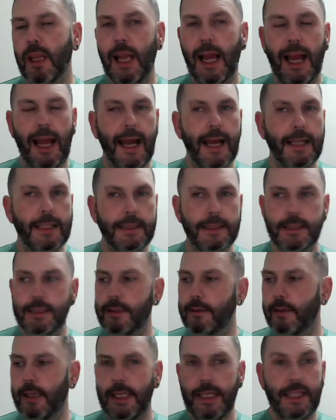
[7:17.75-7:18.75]
And
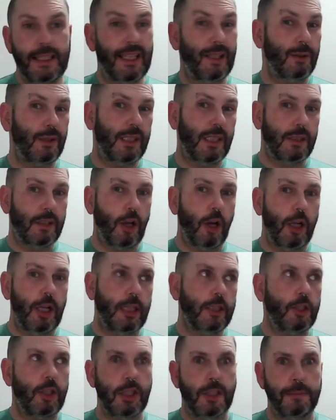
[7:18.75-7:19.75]
the downstairs
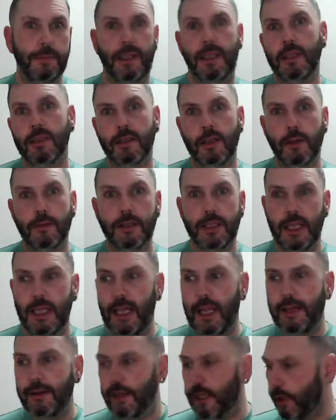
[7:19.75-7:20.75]
toilet, just because obviously
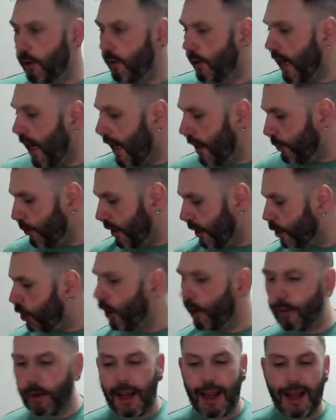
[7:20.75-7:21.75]
in the UK we
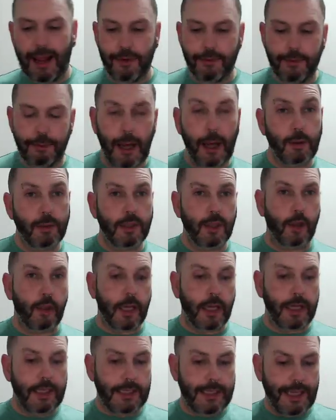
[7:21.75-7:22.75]
don't have power
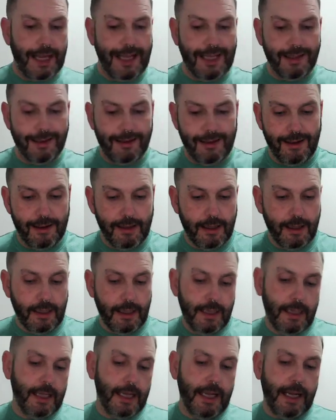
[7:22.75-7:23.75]
sockets in
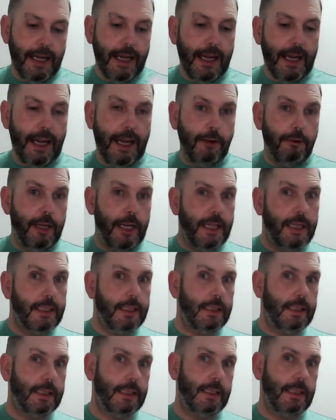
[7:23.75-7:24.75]

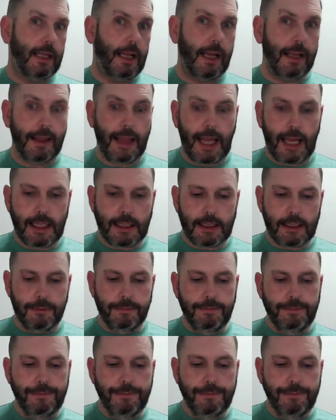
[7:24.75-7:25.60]
areas like that.